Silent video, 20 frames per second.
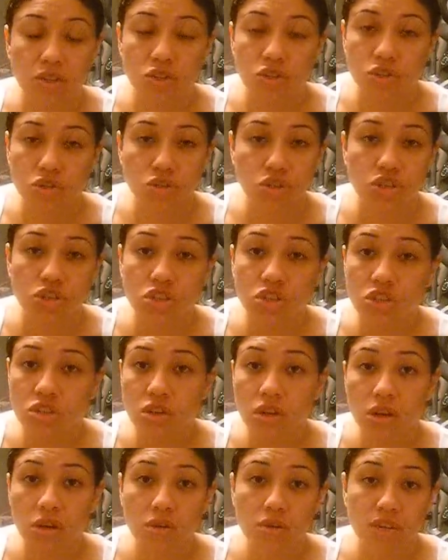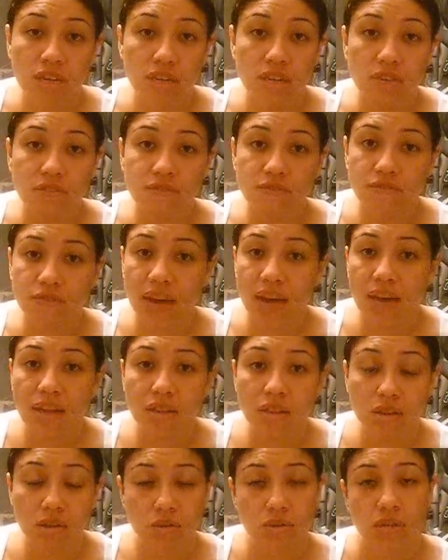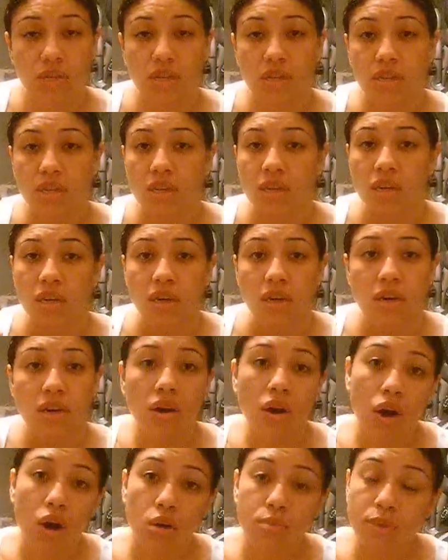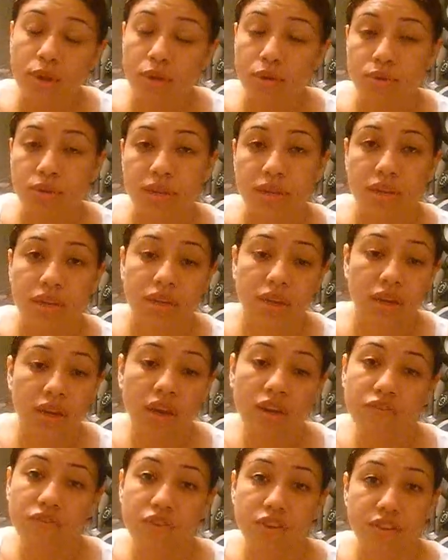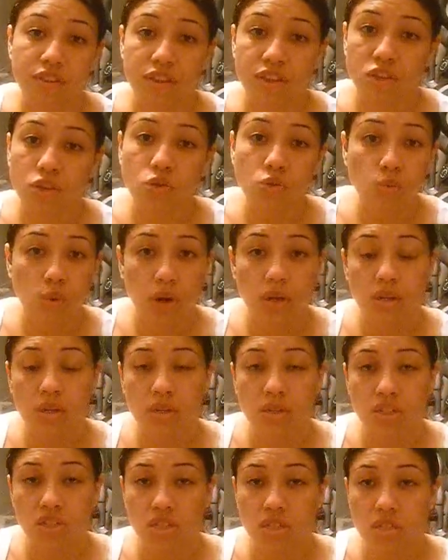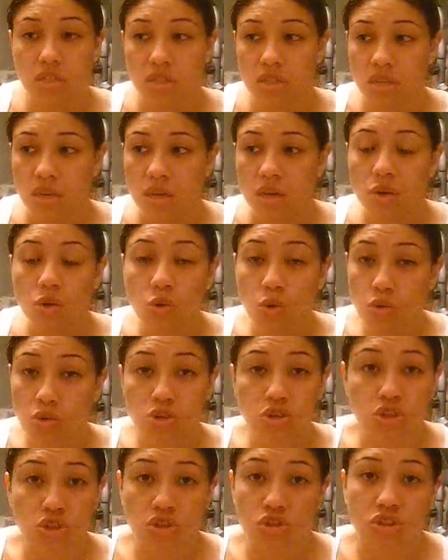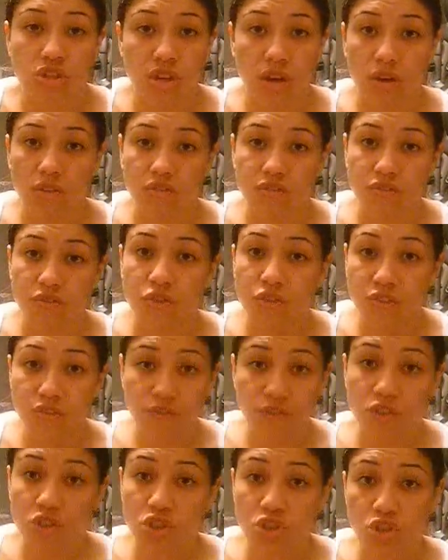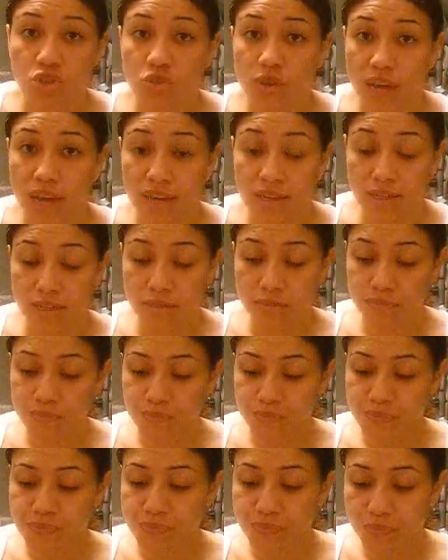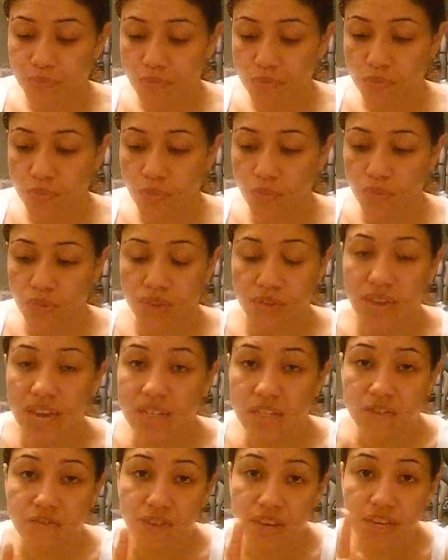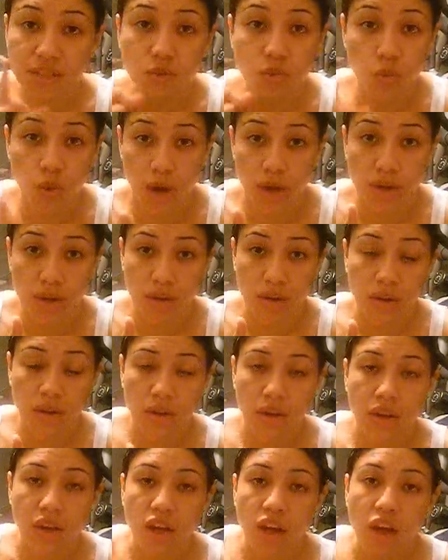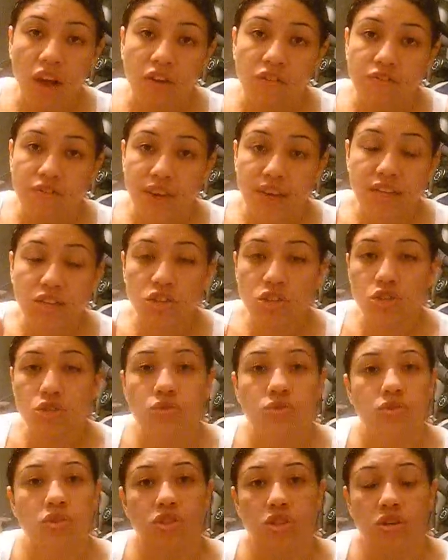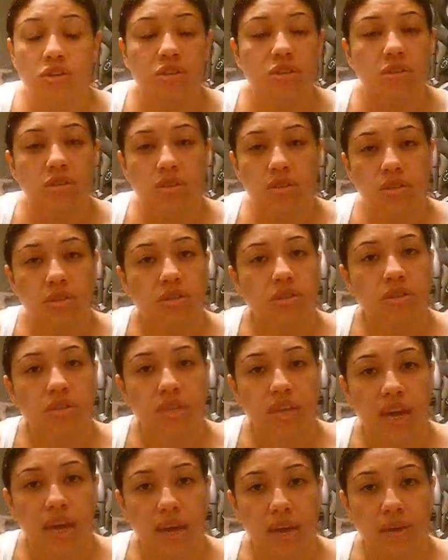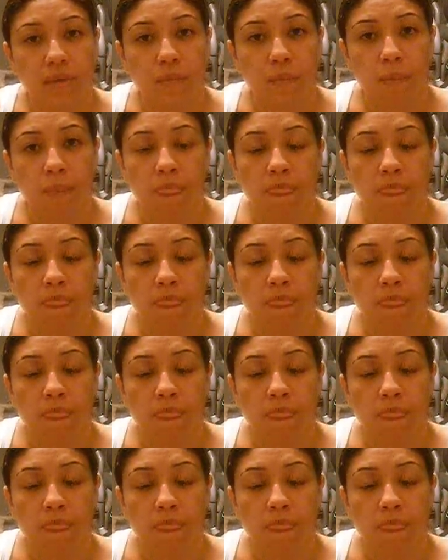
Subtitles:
sugar loaded, fat loaded, carb loaded, everything. You want to just gorge yourself for the first 2 days. That's phase 1. Phase 2 starts the 3rd day.